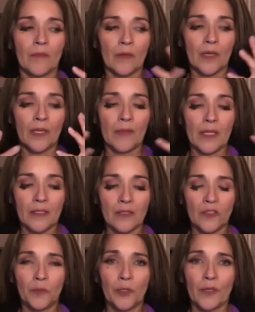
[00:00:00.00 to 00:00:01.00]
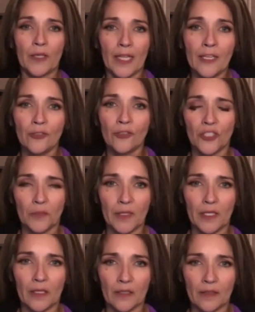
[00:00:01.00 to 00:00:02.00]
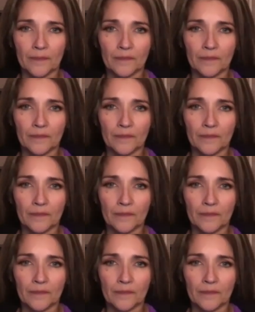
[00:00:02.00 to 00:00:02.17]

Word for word: I'm a spirit energy being.